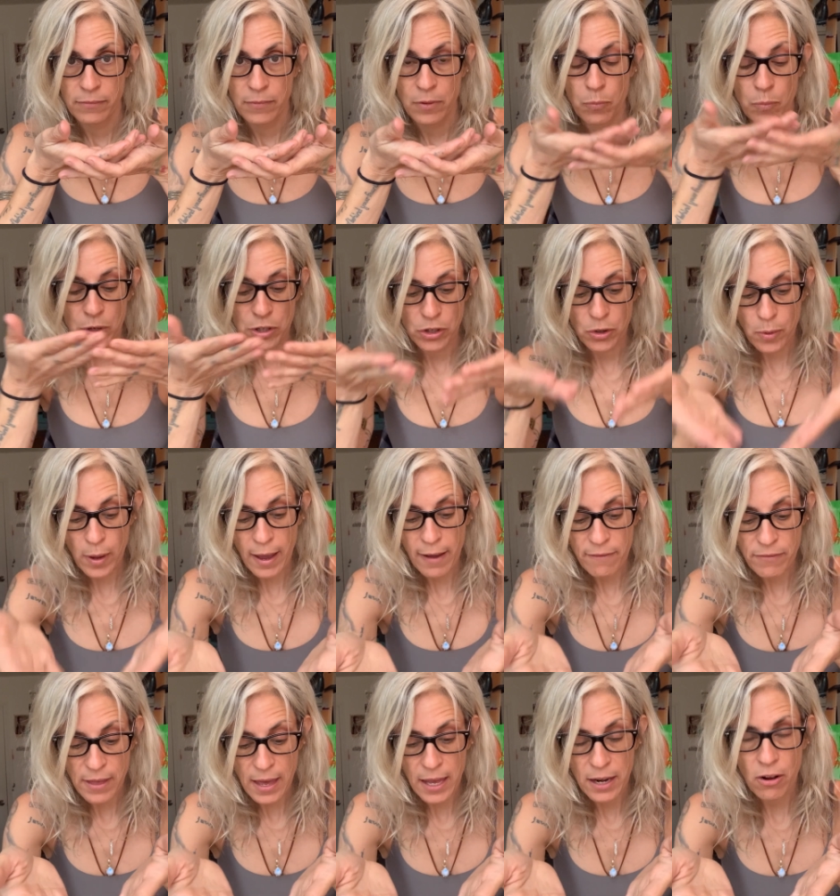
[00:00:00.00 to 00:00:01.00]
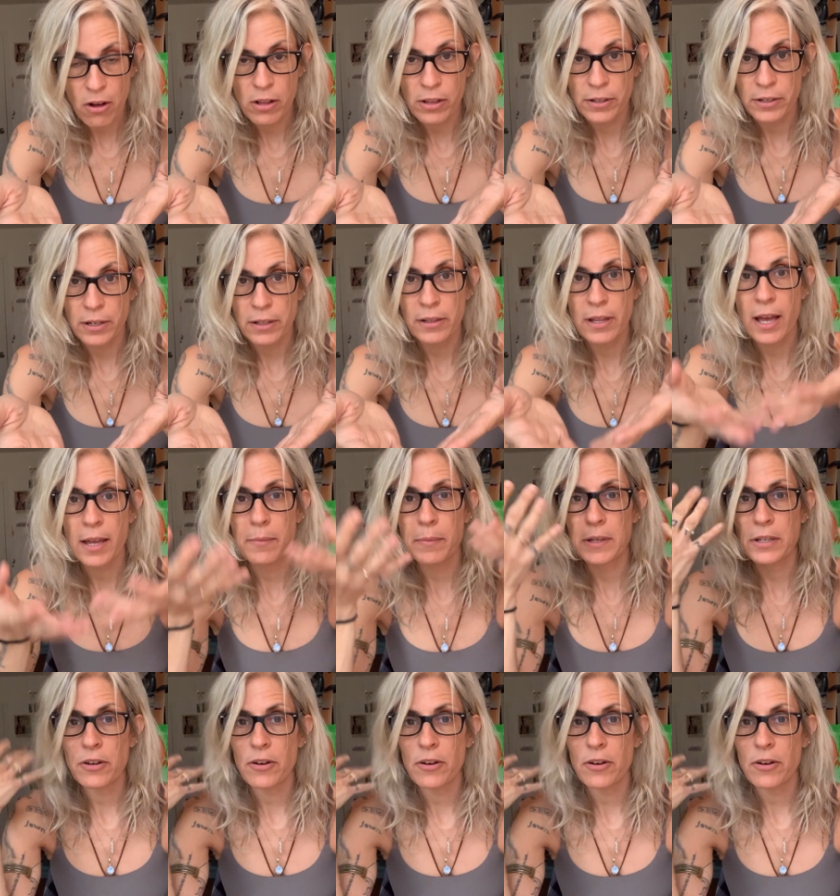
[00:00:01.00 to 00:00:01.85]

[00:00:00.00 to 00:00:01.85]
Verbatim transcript: And when you have that all in alignment,